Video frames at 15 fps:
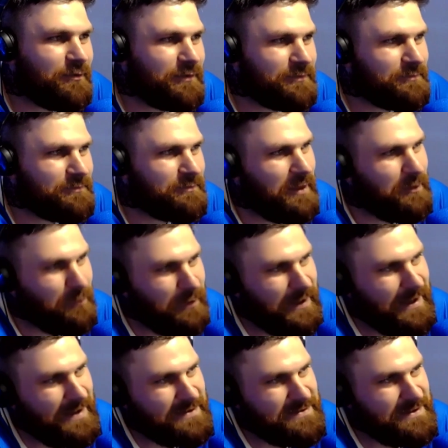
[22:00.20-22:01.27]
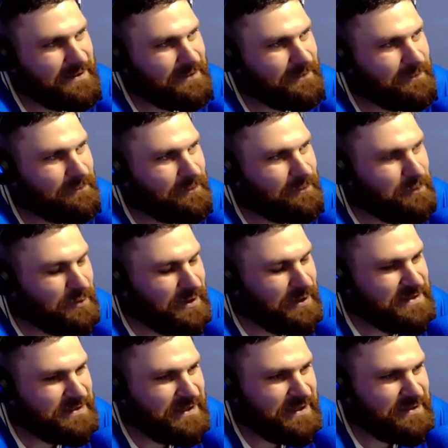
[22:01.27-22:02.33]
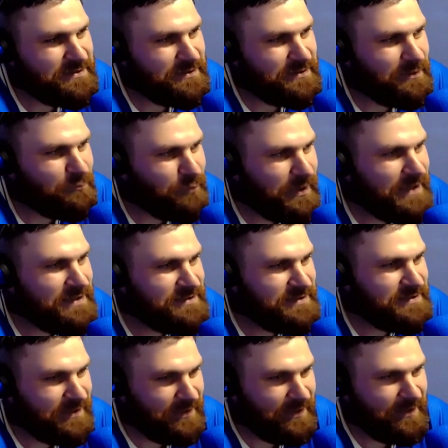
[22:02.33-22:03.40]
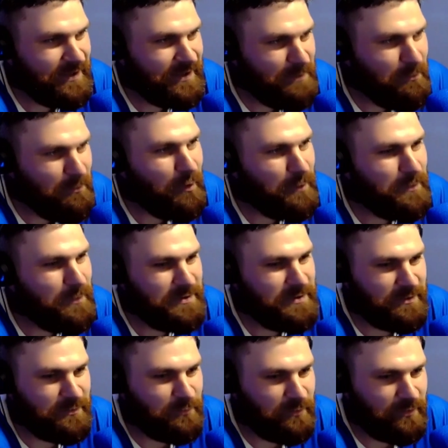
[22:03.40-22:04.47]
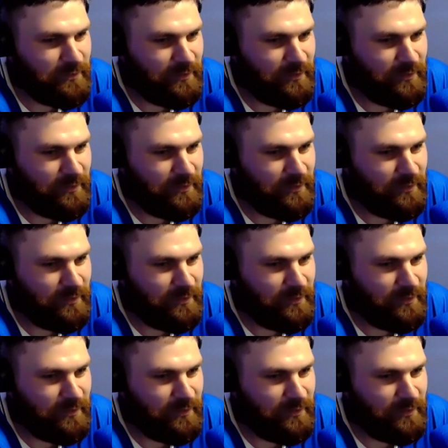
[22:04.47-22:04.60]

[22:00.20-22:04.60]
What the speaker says: like, looking at it pre-season, realistically, in my opinion,